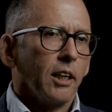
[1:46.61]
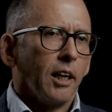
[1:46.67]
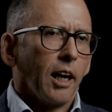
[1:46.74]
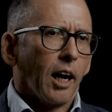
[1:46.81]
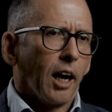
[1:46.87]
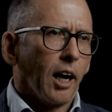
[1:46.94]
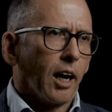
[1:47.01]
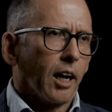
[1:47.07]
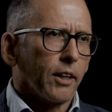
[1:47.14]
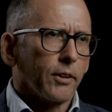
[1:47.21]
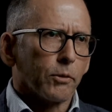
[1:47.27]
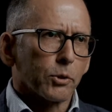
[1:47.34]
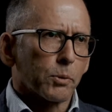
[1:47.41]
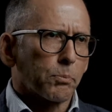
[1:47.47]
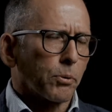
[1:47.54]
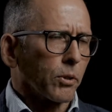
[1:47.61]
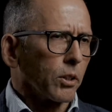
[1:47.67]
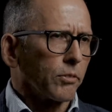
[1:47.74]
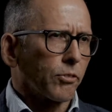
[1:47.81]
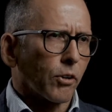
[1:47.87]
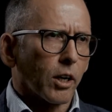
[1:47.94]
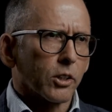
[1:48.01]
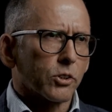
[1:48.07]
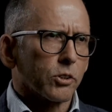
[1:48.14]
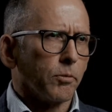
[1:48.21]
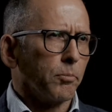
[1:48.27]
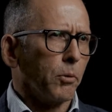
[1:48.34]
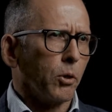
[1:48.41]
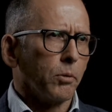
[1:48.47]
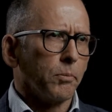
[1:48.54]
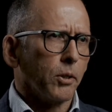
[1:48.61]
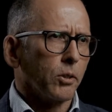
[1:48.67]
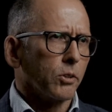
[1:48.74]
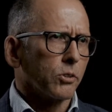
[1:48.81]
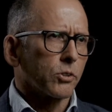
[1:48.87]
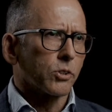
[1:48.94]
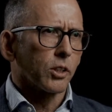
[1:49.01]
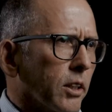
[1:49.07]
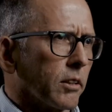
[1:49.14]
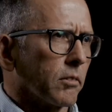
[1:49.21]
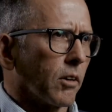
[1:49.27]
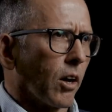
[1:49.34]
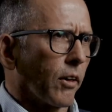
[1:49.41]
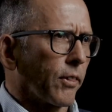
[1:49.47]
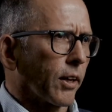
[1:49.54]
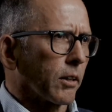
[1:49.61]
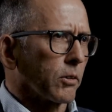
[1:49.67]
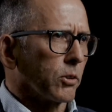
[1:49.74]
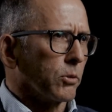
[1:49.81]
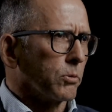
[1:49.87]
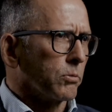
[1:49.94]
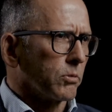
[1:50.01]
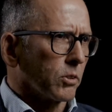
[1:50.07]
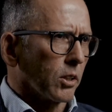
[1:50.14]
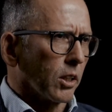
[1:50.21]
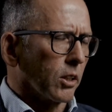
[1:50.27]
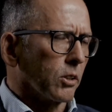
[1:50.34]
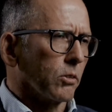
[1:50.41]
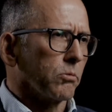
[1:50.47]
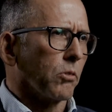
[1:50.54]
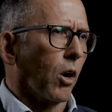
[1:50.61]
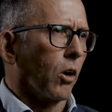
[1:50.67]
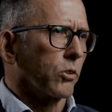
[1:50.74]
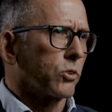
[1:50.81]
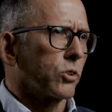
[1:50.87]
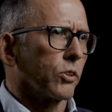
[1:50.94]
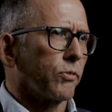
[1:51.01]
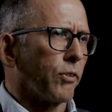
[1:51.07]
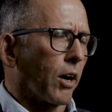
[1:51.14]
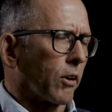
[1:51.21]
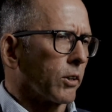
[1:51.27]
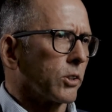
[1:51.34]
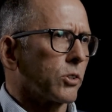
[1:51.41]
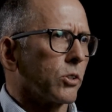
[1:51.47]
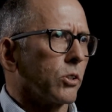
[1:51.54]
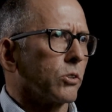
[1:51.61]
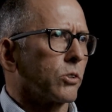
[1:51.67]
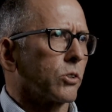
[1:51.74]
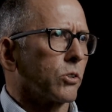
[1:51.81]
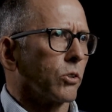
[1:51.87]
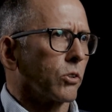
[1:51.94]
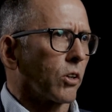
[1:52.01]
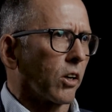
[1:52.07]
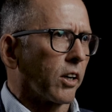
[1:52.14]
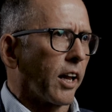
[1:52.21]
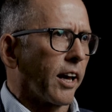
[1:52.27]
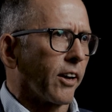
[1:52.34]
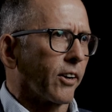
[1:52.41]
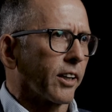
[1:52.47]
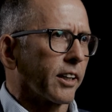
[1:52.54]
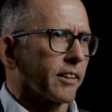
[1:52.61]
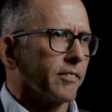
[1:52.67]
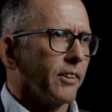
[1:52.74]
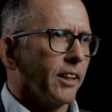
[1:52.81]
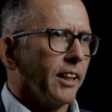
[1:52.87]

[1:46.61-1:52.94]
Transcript: There was a proliferation of moo-moos, and I think the odd safari suit still got an outing,